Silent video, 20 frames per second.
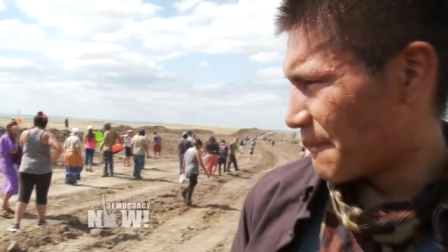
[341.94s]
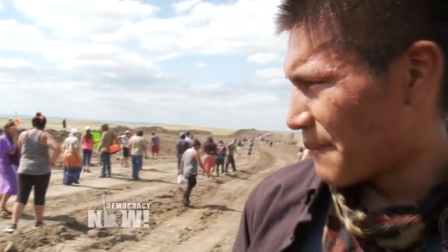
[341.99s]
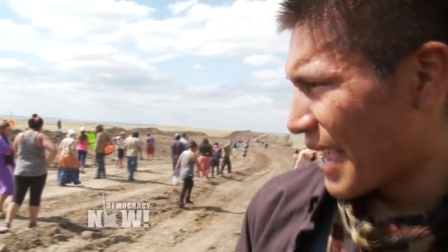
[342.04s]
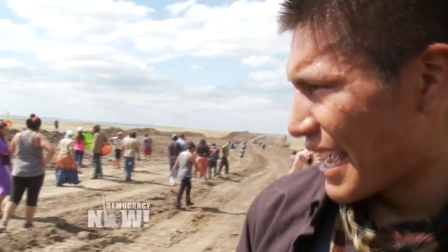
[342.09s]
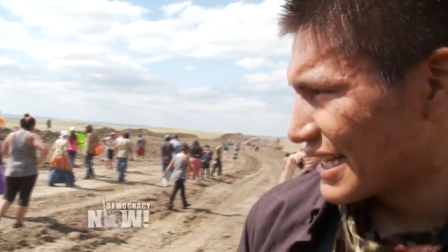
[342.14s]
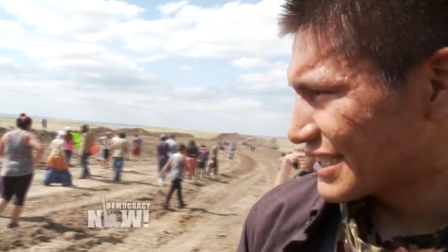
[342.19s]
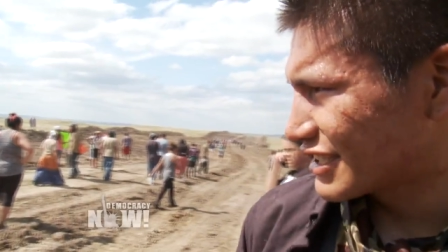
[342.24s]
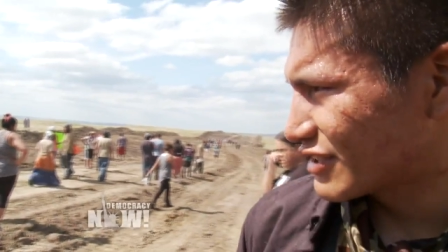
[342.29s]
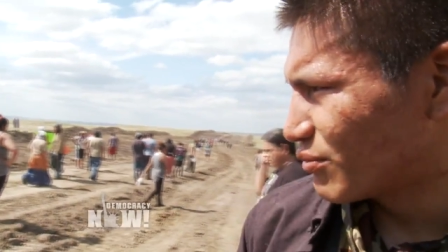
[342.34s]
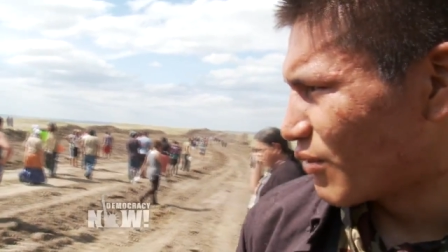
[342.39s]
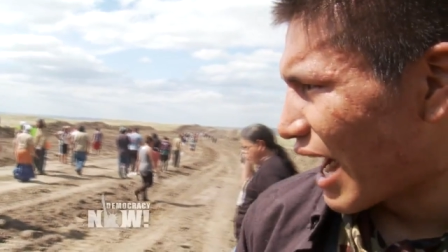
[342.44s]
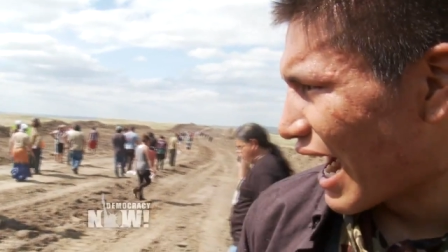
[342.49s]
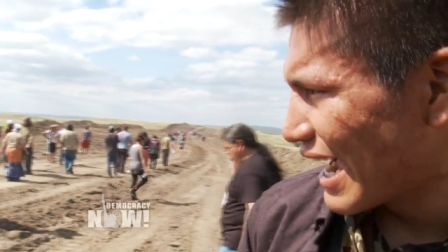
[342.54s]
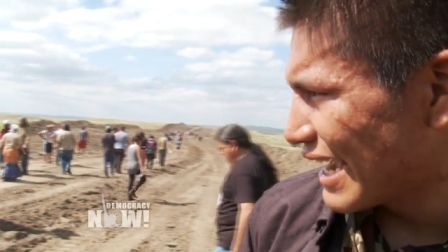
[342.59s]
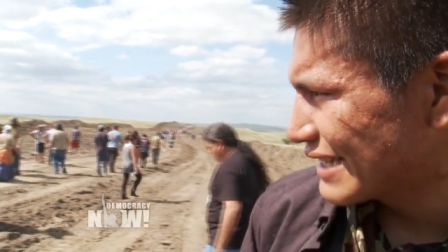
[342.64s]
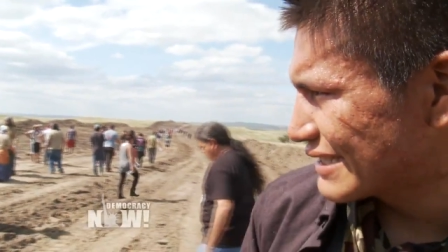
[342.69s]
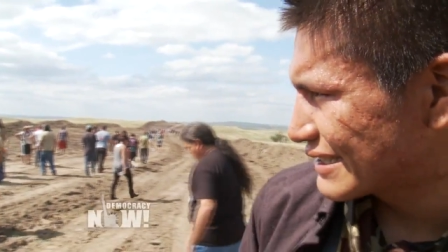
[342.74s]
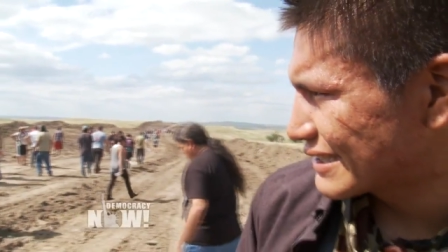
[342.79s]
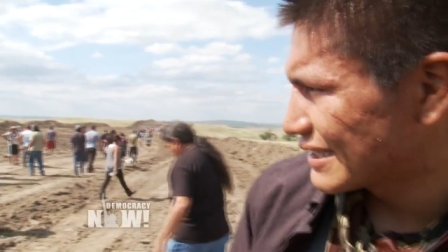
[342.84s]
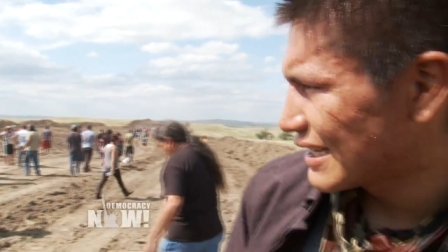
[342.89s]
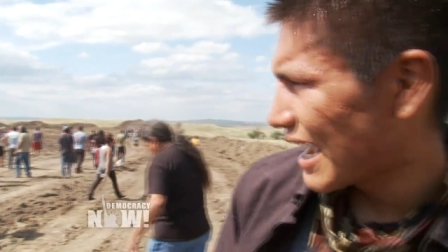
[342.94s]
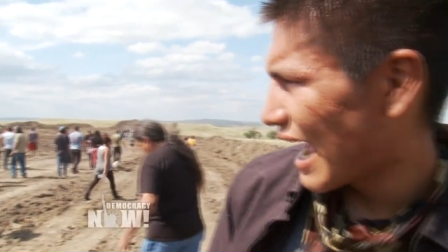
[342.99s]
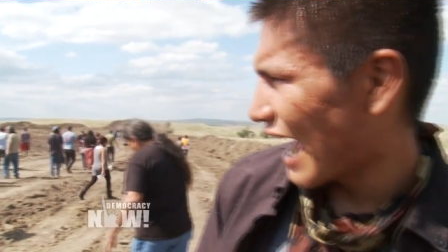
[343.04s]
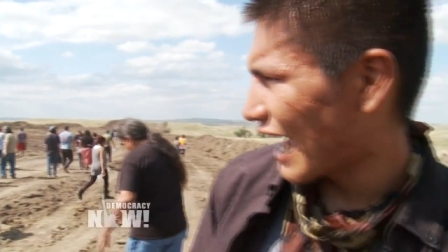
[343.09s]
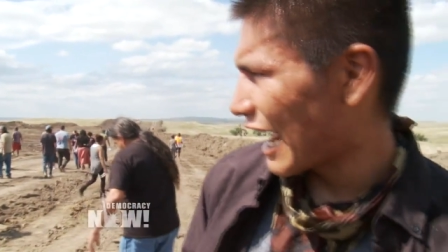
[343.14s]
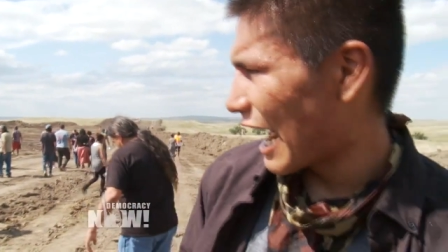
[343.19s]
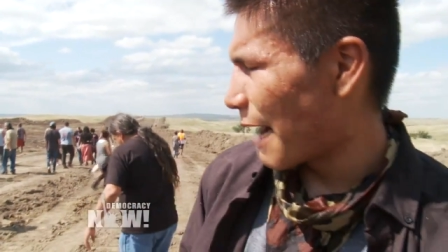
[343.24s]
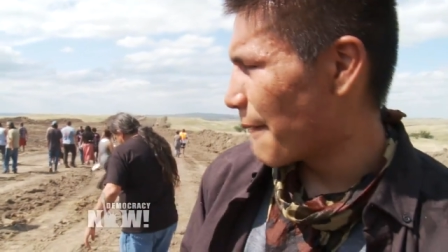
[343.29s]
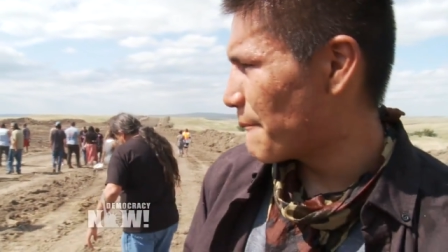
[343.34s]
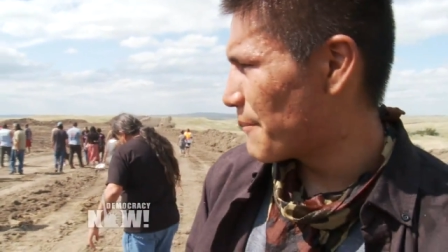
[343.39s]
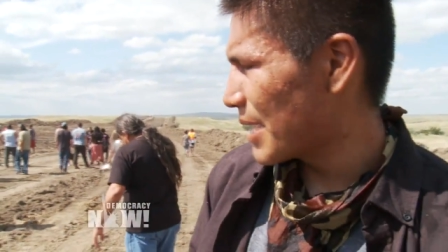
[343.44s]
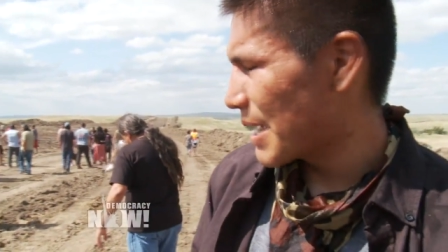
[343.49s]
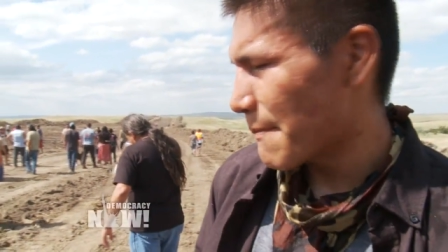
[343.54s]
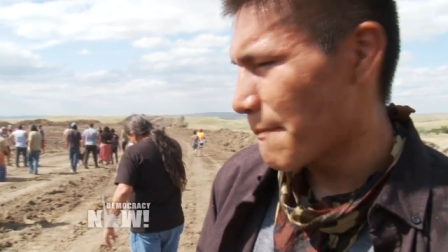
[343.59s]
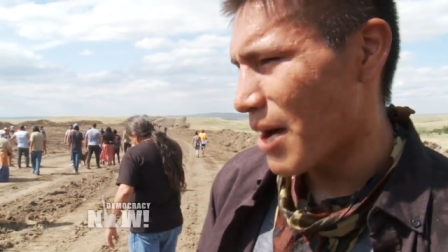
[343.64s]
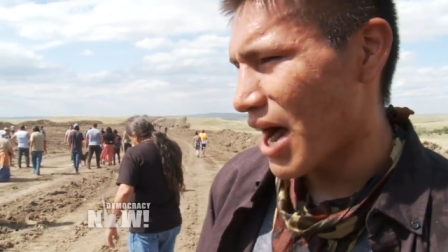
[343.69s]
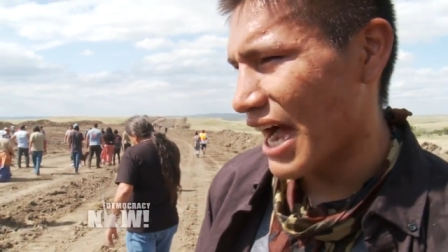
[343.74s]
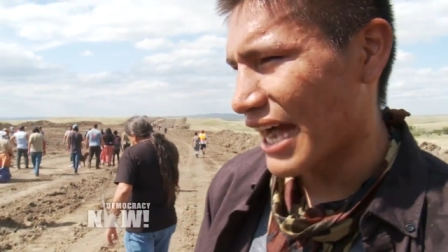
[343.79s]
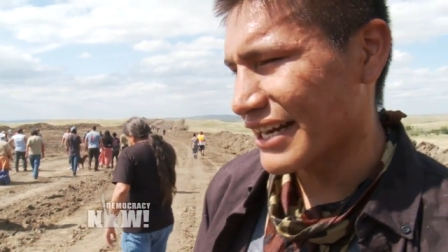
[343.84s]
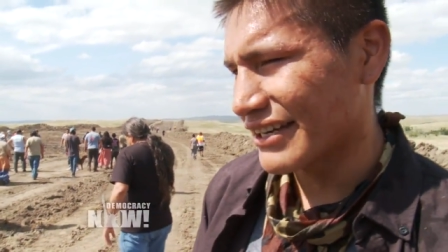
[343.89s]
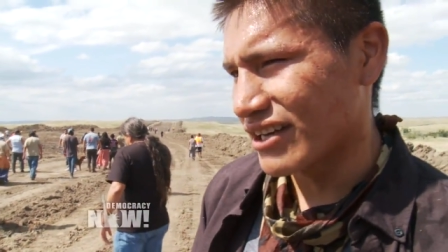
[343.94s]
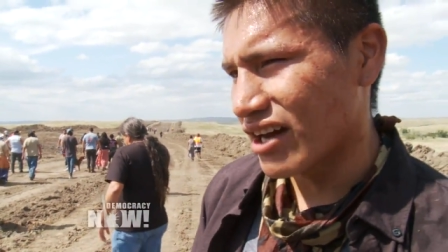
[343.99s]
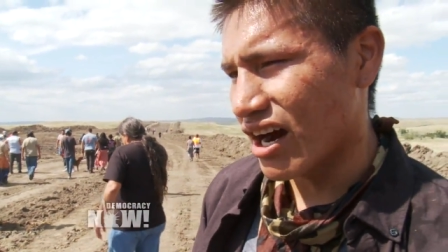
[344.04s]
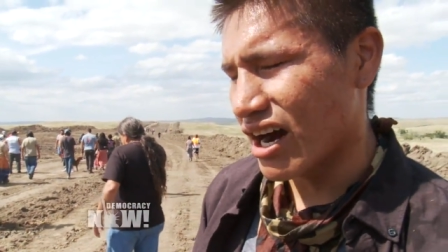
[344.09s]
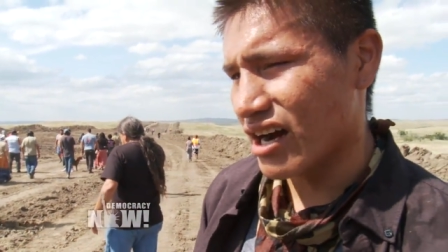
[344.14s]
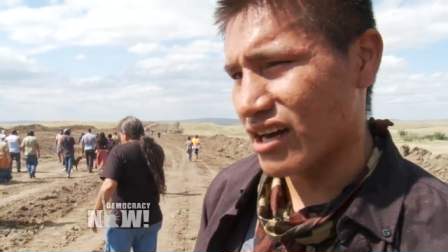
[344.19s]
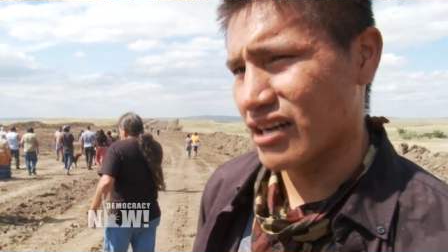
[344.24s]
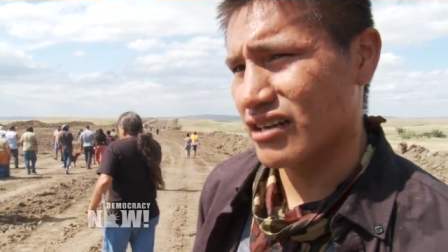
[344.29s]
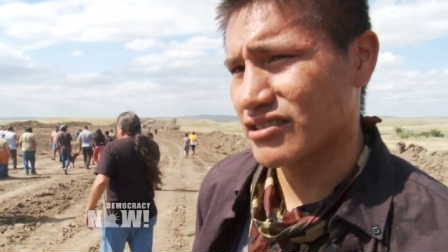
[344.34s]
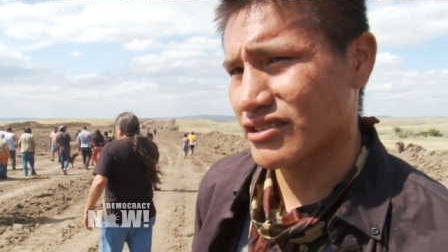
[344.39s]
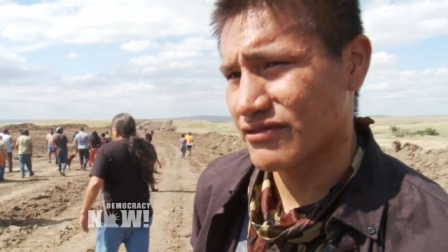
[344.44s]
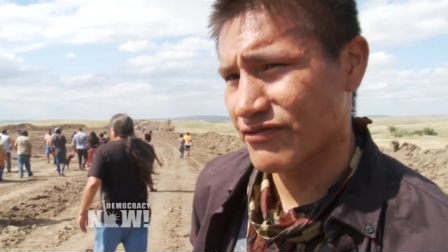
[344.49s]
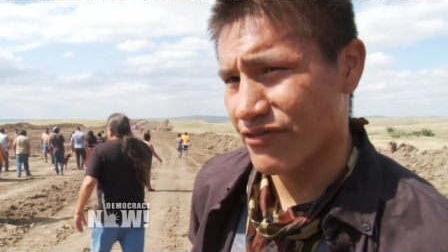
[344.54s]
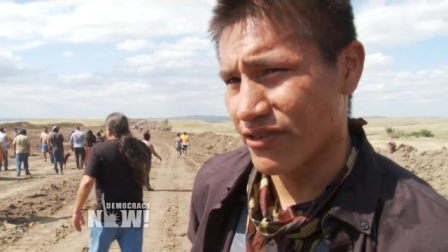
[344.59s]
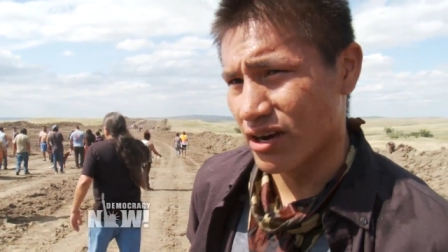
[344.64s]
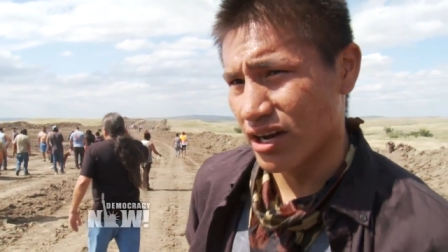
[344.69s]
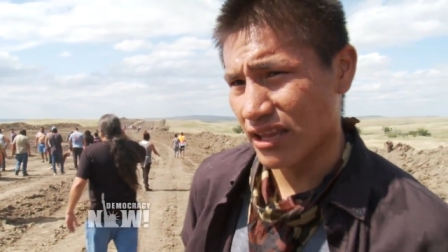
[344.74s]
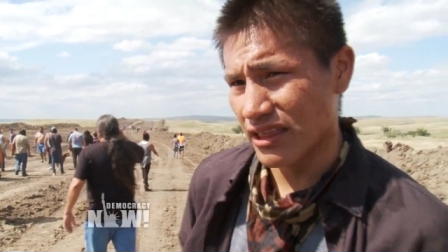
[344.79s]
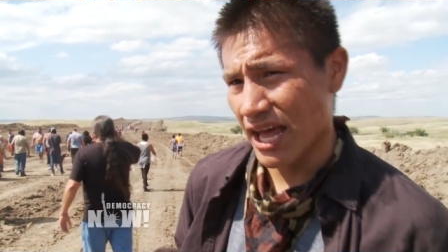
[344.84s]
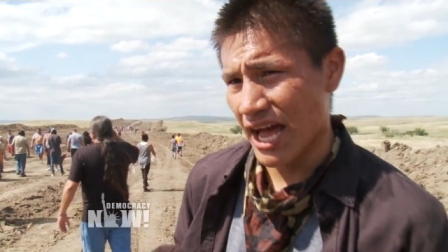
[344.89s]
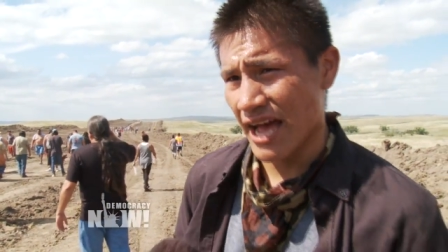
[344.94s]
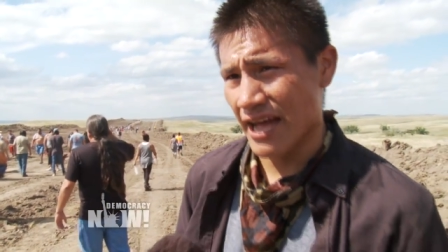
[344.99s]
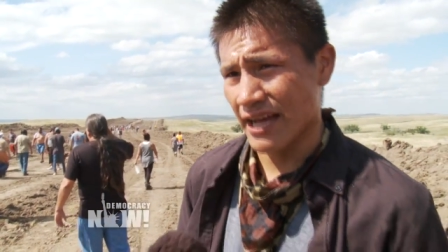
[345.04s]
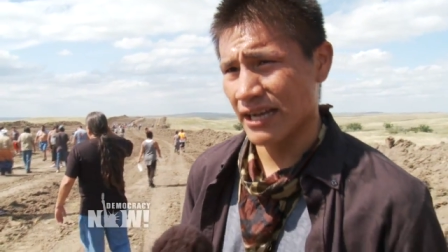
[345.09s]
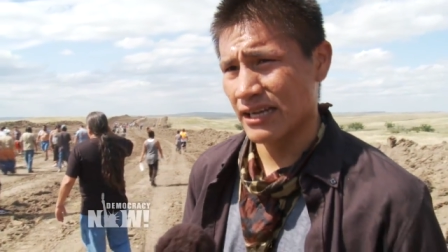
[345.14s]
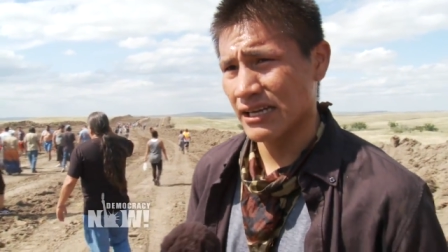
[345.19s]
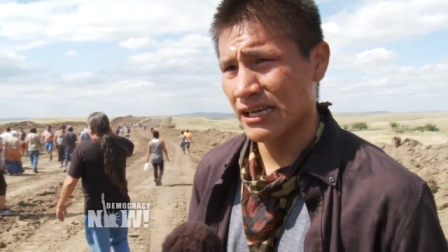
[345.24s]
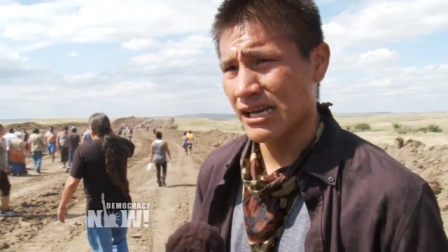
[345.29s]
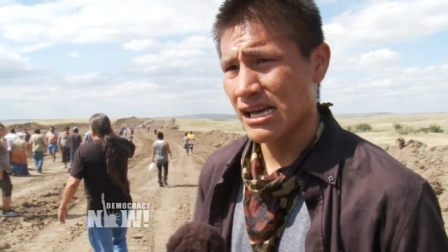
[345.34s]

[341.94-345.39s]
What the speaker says: maced twice. I got bit by a dog. I was front line.